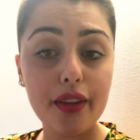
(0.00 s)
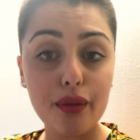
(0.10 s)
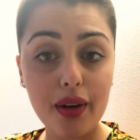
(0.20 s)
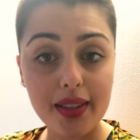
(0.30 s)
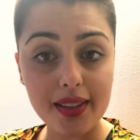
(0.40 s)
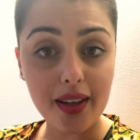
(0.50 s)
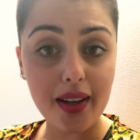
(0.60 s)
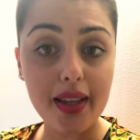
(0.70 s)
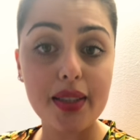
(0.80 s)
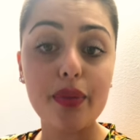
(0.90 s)
they're the right
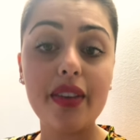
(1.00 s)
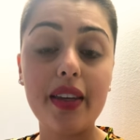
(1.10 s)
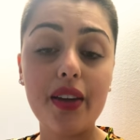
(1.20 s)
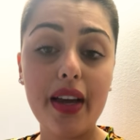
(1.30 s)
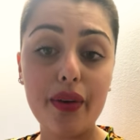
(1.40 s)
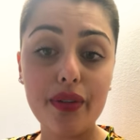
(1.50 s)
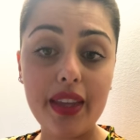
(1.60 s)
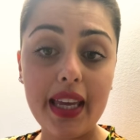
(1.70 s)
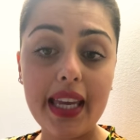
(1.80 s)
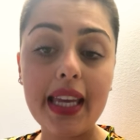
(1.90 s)
size, we think you're
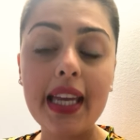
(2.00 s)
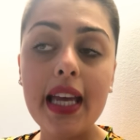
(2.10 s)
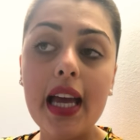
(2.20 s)
healthy.